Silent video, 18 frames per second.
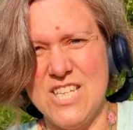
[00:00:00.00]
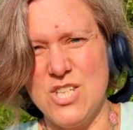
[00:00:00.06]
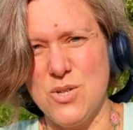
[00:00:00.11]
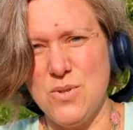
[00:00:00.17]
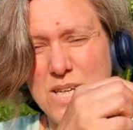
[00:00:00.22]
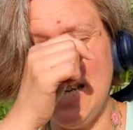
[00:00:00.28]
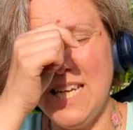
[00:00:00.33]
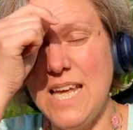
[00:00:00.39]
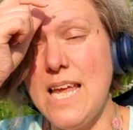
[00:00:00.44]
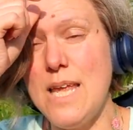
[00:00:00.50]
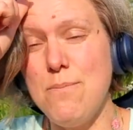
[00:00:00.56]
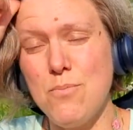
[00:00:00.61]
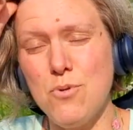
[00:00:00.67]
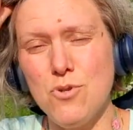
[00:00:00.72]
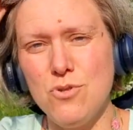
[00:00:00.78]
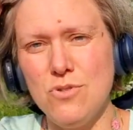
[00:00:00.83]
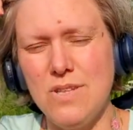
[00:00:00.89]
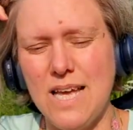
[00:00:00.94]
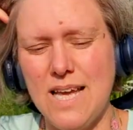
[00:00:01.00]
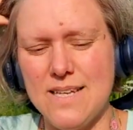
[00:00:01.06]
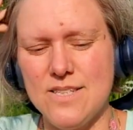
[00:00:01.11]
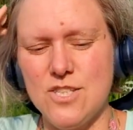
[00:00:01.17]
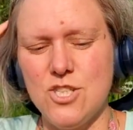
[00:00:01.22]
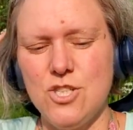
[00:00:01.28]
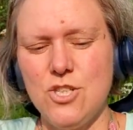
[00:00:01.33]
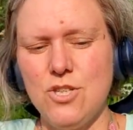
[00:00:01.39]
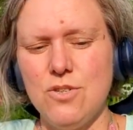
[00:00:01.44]
So in April
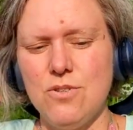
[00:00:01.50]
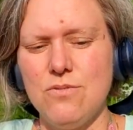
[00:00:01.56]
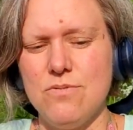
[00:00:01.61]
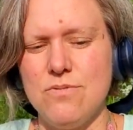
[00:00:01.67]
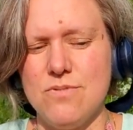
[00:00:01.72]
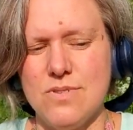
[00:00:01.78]
last year,